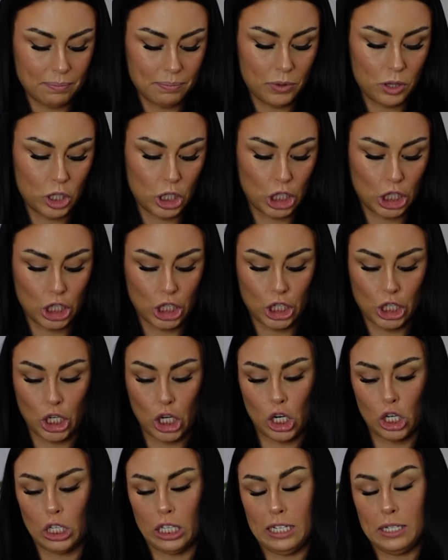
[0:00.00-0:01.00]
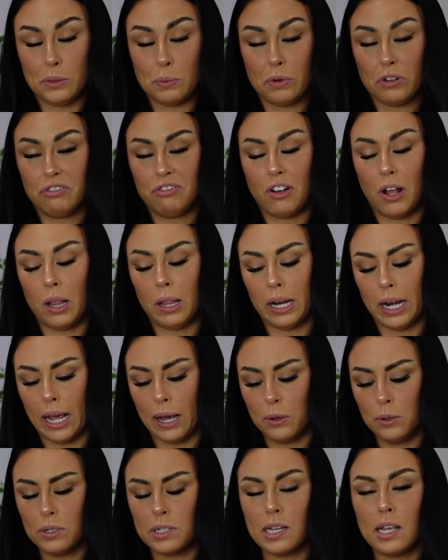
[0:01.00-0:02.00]
their girlies were falling
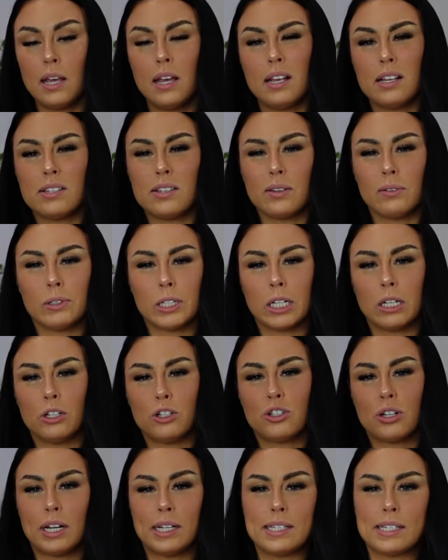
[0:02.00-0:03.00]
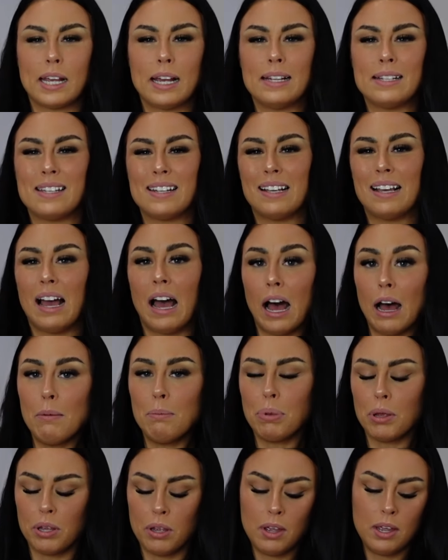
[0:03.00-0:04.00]
out, so they were gonna try sizing
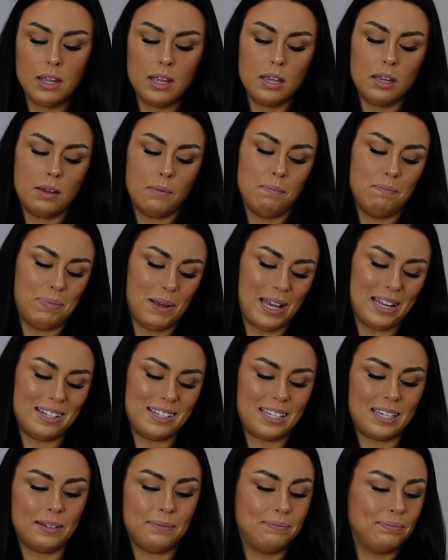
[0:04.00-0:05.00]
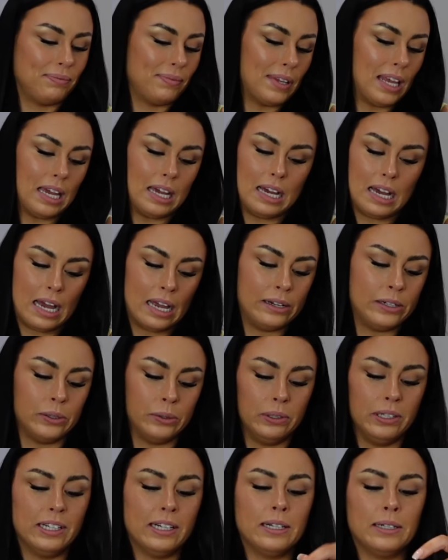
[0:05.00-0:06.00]
up. But I
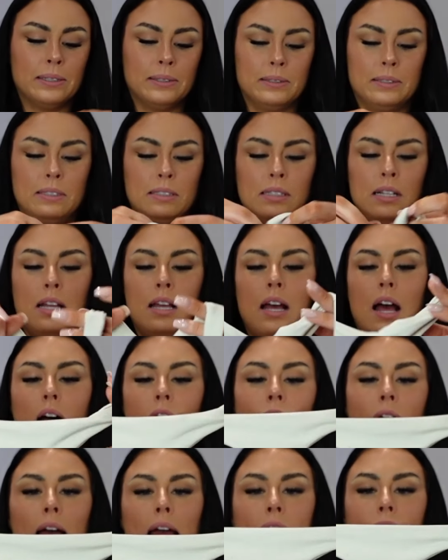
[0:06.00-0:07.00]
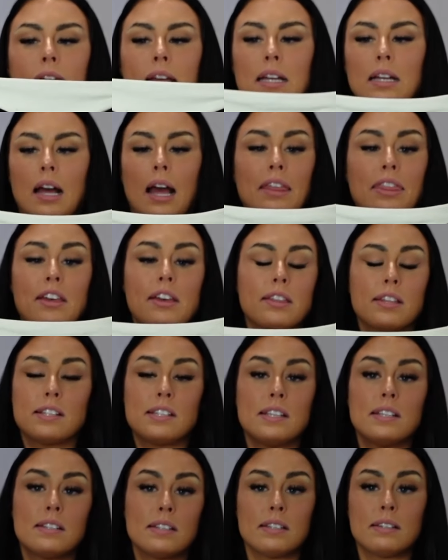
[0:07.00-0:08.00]
don't know. I think this
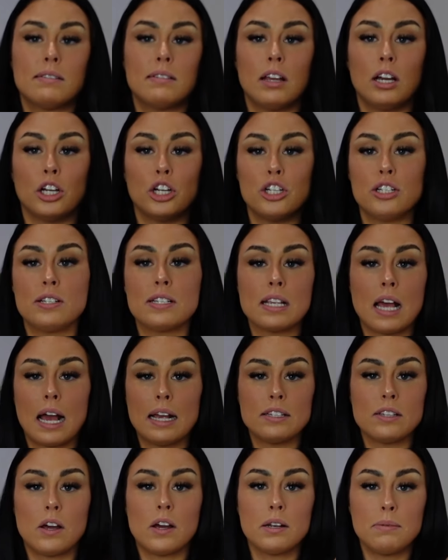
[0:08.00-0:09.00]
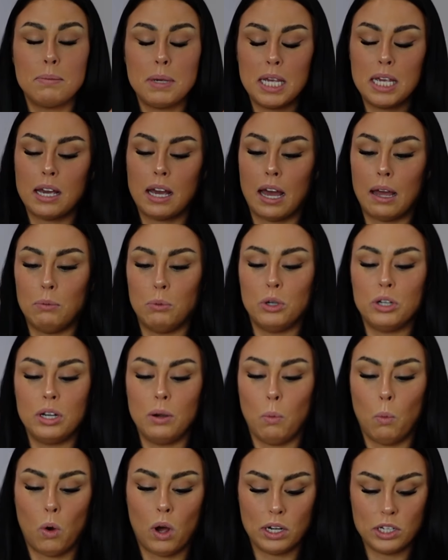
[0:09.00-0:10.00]
is a good size on me. I
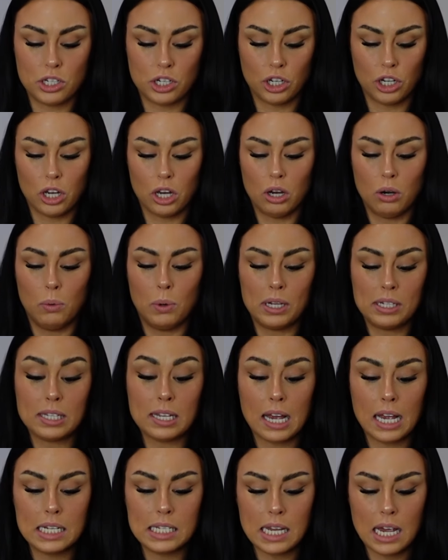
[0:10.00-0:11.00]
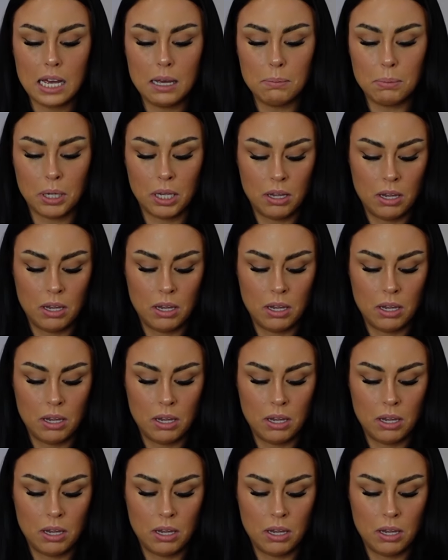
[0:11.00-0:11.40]
wouldn't want to go a size up.